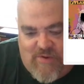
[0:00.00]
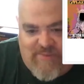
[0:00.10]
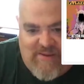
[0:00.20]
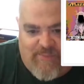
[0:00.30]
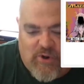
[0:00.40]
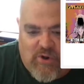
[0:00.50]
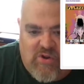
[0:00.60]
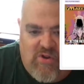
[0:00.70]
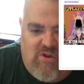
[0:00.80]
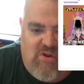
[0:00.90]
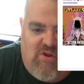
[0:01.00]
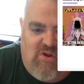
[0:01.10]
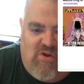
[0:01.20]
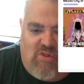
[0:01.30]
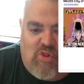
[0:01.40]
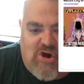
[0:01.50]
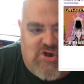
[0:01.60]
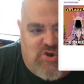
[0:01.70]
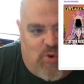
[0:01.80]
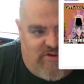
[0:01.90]
what people
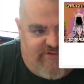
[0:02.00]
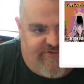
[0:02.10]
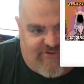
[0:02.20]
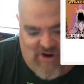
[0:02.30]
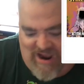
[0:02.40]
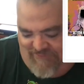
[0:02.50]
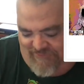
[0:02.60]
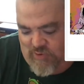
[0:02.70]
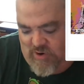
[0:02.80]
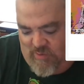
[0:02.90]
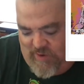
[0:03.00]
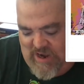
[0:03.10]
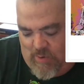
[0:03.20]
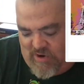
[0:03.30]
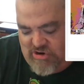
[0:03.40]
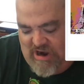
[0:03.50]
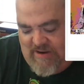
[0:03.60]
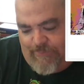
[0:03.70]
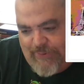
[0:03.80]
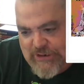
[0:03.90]
look towards and strive for. We're trying
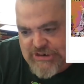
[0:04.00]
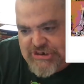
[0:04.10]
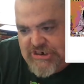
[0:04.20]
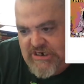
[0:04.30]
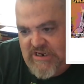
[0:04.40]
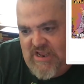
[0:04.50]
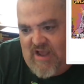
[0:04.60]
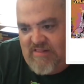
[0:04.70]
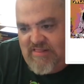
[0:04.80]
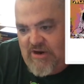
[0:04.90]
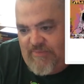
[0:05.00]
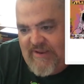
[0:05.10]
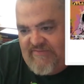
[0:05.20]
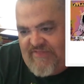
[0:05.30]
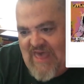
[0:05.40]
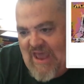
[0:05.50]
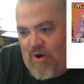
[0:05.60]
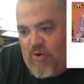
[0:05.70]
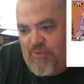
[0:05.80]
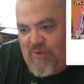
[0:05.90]
to push a little bit of that
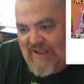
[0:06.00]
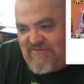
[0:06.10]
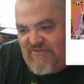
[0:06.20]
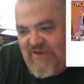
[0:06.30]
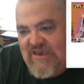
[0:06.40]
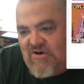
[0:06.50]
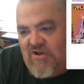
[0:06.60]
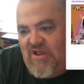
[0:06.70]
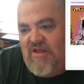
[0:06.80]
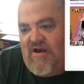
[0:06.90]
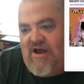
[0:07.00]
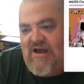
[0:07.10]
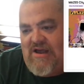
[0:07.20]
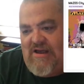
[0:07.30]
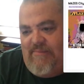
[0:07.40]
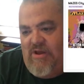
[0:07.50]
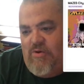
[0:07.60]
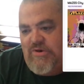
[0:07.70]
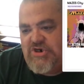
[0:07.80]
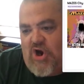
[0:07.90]
Old West feel,
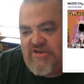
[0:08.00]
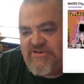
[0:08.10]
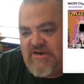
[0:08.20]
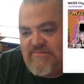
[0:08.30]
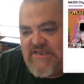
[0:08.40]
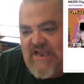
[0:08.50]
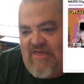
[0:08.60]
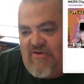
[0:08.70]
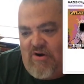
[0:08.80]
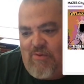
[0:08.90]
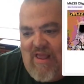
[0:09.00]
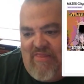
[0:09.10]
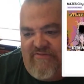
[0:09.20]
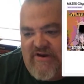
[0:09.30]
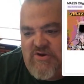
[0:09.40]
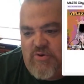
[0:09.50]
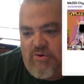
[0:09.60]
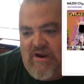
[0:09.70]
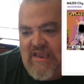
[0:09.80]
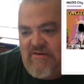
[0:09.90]
which also comes together around the
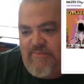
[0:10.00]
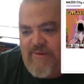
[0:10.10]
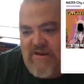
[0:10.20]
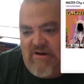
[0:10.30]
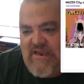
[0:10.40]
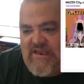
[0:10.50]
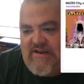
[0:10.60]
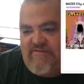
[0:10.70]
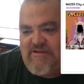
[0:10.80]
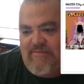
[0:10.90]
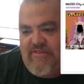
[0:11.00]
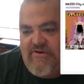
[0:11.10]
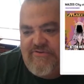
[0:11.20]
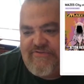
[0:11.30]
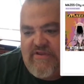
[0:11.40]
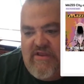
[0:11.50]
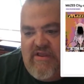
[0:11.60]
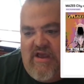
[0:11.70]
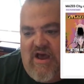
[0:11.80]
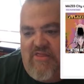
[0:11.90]
Victorian period and some of those
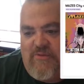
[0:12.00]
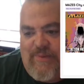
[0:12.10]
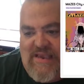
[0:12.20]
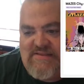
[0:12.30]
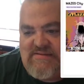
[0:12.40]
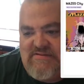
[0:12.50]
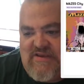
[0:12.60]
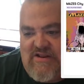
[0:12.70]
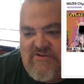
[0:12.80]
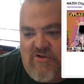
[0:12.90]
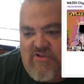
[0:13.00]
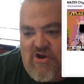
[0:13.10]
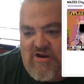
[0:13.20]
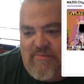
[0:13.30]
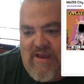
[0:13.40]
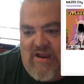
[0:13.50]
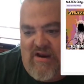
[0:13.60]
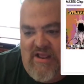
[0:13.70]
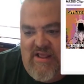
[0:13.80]
other pieces. Start talking about